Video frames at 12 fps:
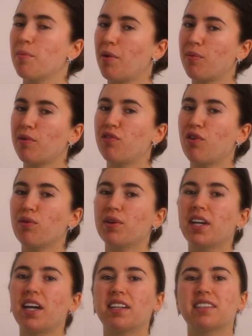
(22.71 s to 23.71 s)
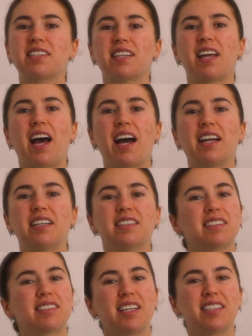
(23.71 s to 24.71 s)
But before we get into that,
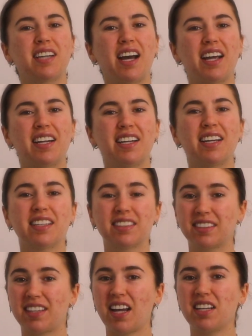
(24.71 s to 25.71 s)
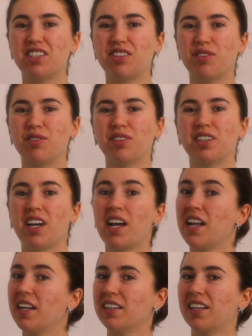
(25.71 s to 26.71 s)
sit tight, stay tuned,
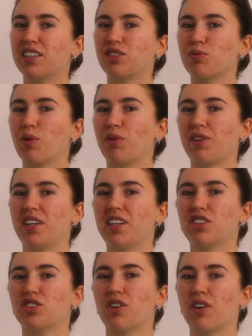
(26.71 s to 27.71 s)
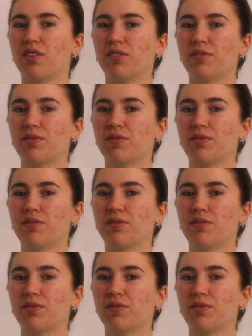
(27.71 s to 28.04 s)
let's roll the intro.